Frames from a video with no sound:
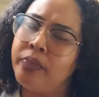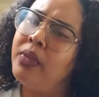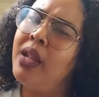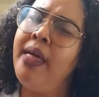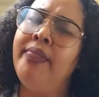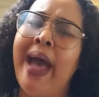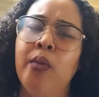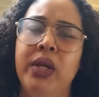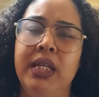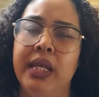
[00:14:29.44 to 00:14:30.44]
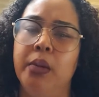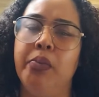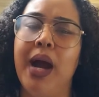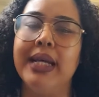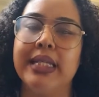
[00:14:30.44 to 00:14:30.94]
that we didn't
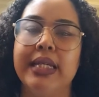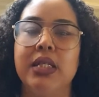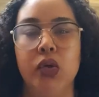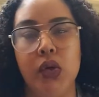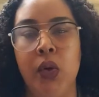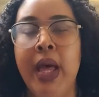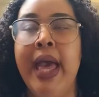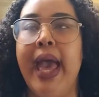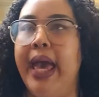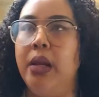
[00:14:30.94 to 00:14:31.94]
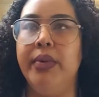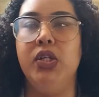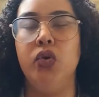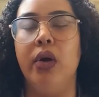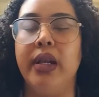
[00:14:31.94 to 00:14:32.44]
process through. And a
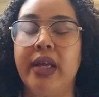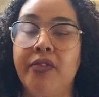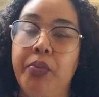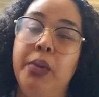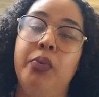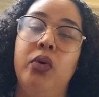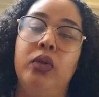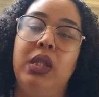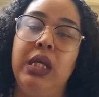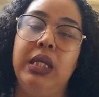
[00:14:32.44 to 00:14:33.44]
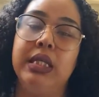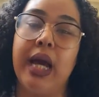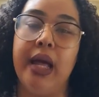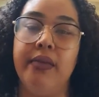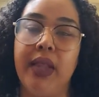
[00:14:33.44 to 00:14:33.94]
majority of people, these kind
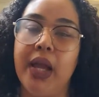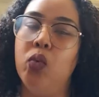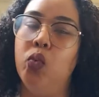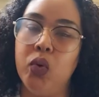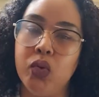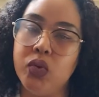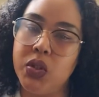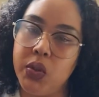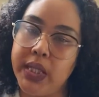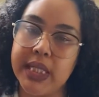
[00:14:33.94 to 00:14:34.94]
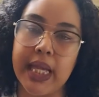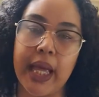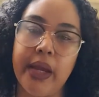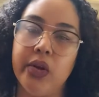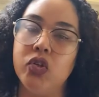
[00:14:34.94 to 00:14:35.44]
of like wounds, you could say,
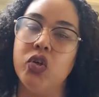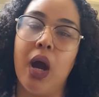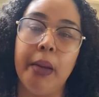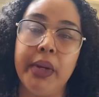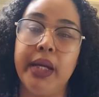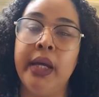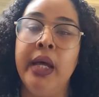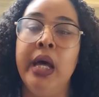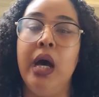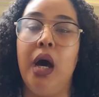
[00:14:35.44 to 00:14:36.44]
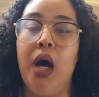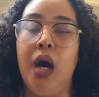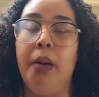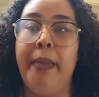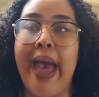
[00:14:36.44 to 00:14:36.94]
or trauma,
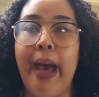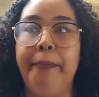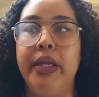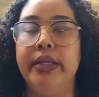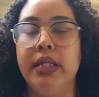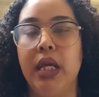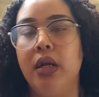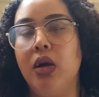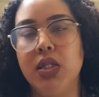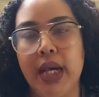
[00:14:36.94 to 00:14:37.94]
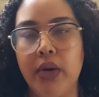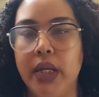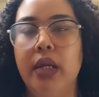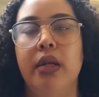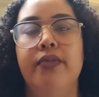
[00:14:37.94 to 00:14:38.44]
happens in our childhood,
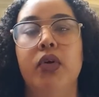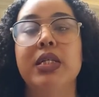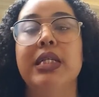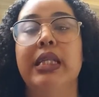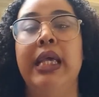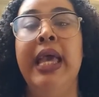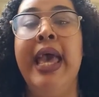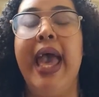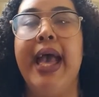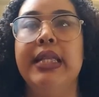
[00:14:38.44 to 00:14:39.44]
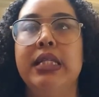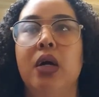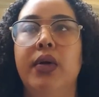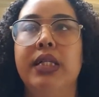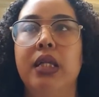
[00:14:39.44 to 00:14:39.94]
unfortunately. And so
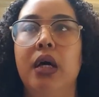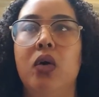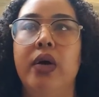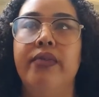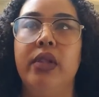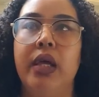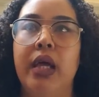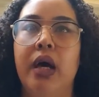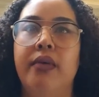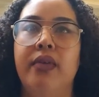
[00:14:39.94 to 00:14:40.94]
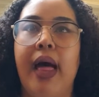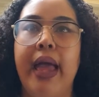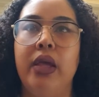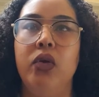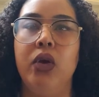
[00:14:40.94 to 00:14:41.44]
it's the equivalent of like,
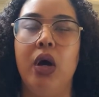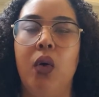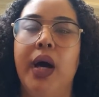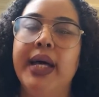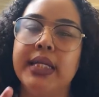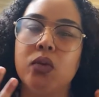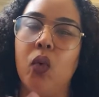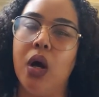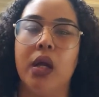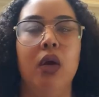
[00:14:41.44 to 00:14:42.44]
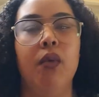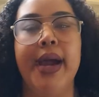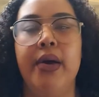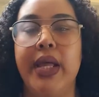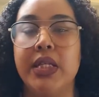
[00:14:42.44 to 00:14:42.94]
us walking around
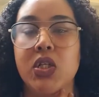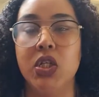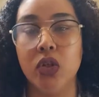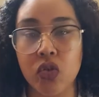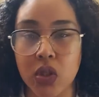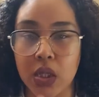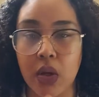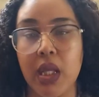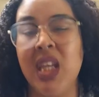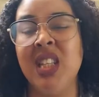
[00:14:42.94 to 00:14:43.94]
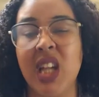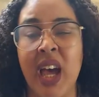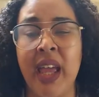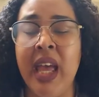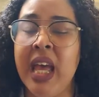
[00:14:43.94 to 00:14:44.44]
as children on the inside
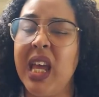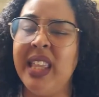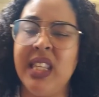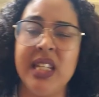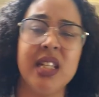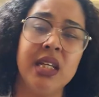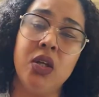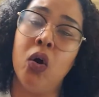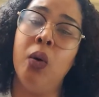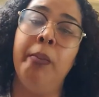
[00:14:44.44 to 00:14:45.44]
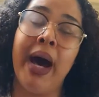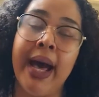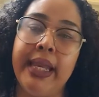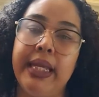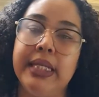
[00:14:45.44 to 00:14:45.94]
in these adult
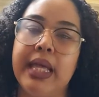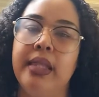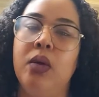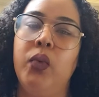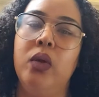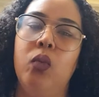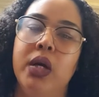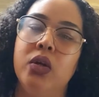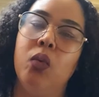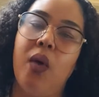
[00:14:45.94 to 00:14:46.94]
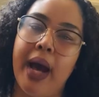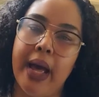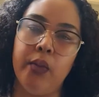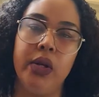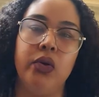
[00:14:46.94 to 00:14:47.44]
bodies, and then we wonder why we
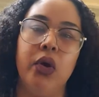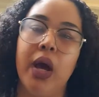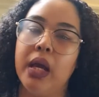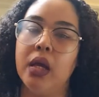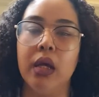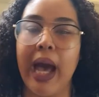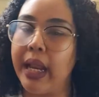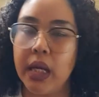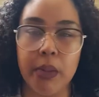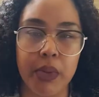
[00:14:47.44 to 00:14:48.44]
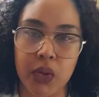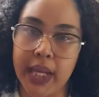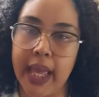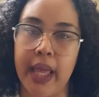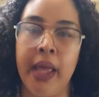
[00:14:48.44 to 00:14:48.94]
don't know how to
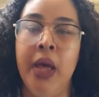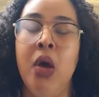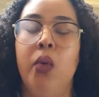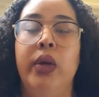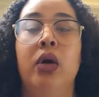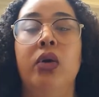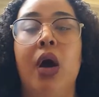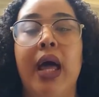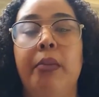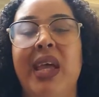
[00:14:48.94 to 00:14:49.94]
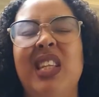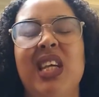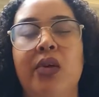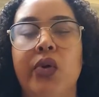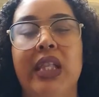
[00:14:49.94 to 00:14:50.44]
communicate, we don't know how to maintain
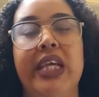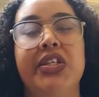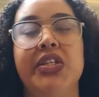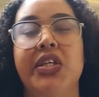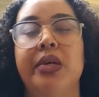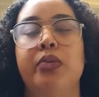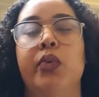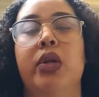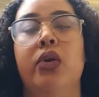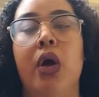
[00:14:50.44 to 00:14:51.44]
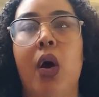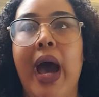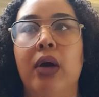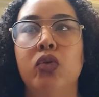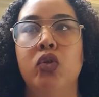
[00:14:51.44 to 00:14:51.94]
relationships, we don't know how
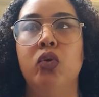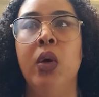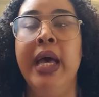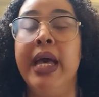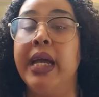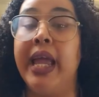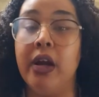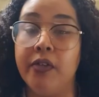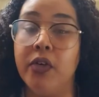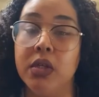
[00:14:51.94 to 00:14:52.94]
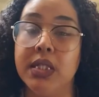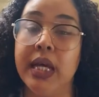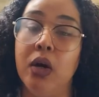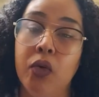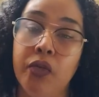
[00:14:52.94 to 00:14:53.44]
to care for
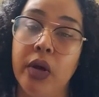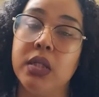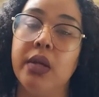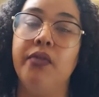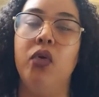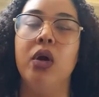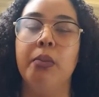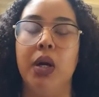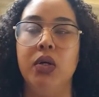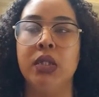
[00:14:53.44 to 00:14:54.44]
self first and foremost,